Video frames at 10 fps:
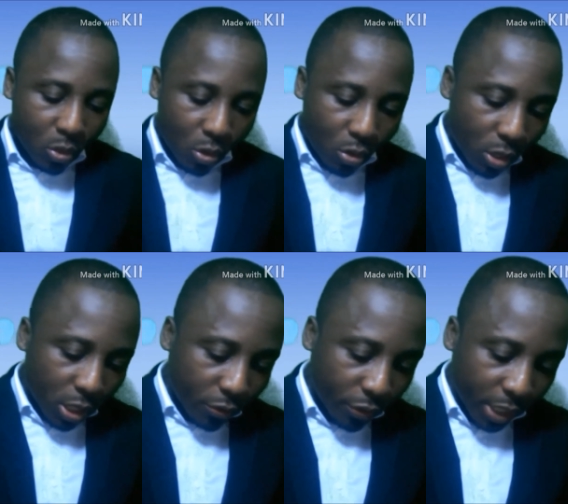
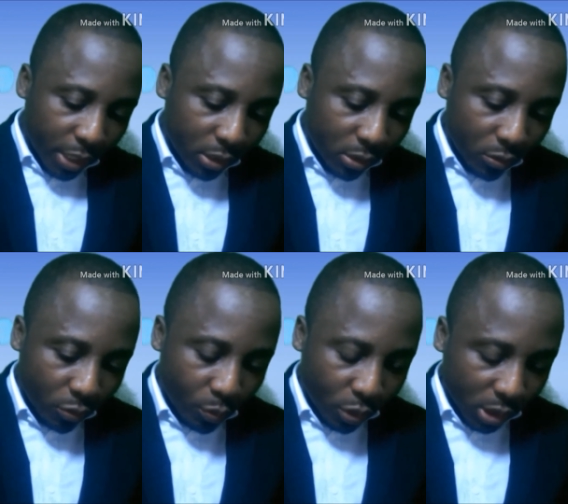or a credit
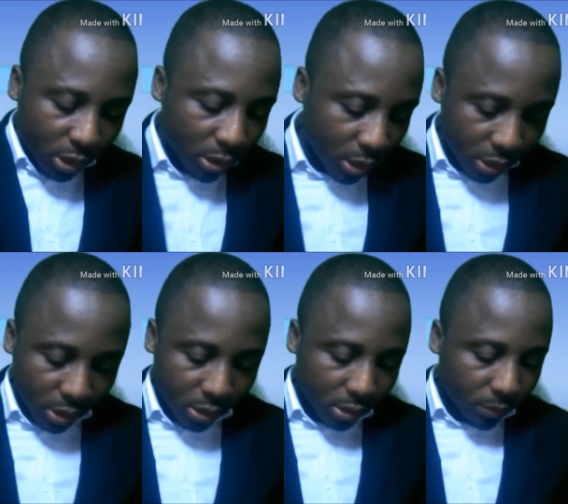reporting
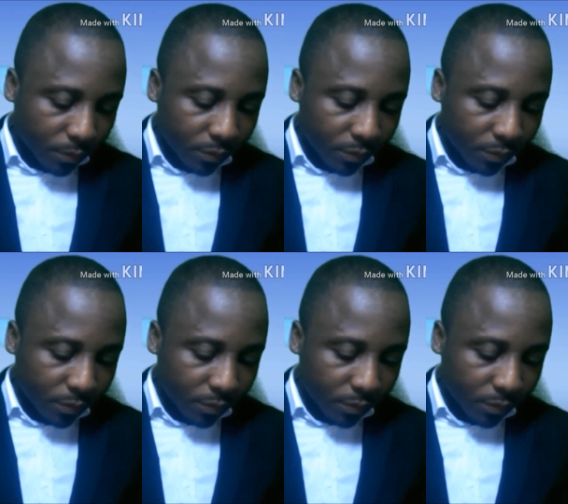agency.